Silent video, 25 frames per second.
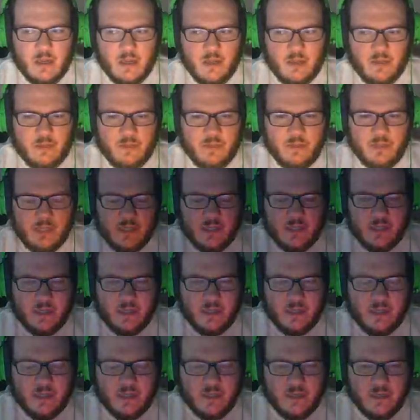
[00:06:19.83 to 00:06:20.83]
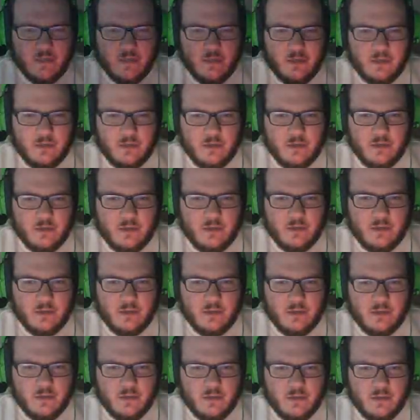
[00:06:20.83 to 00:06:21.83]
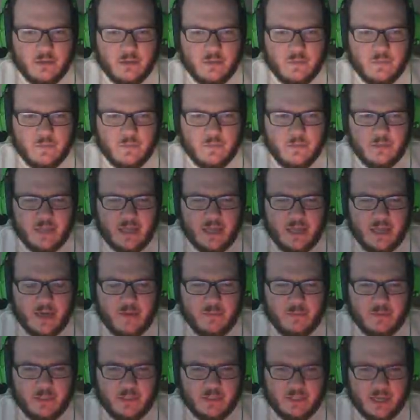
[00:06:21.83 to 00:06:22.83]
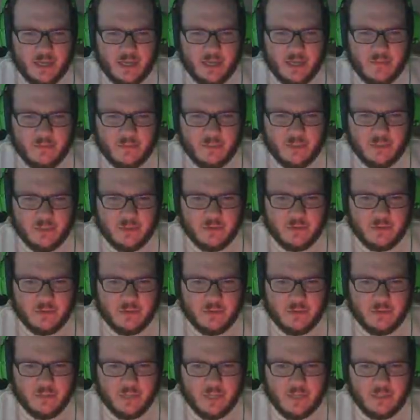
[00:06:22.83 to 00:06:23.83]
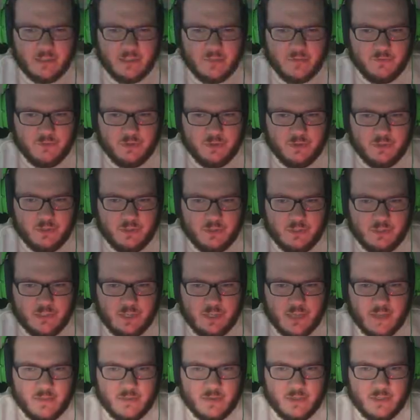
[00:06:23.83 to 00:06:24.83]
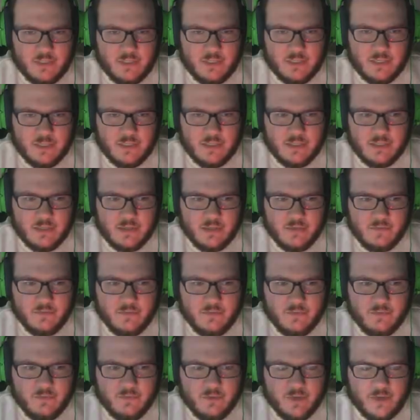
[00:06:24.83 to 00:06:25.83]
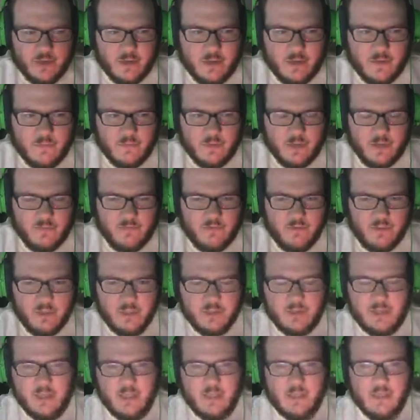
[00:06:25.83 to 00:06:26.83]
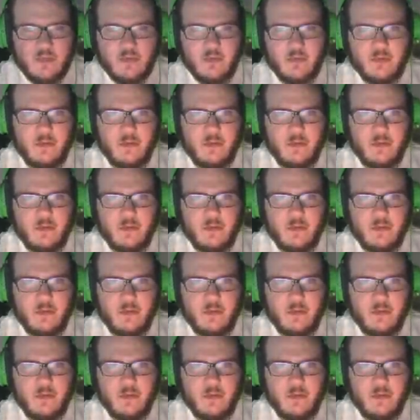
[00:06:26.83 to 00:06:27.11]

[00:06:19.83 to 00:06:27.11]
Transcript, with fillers: the the enemy types are a lot different in this game in a sense of um, I feel like they can